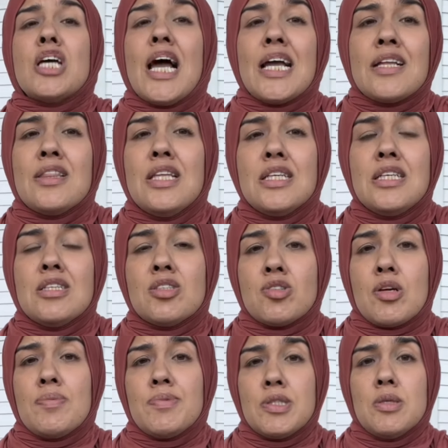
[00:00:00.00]
check the
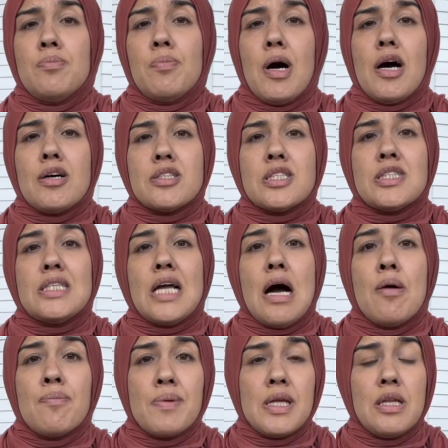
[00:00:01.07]
description box down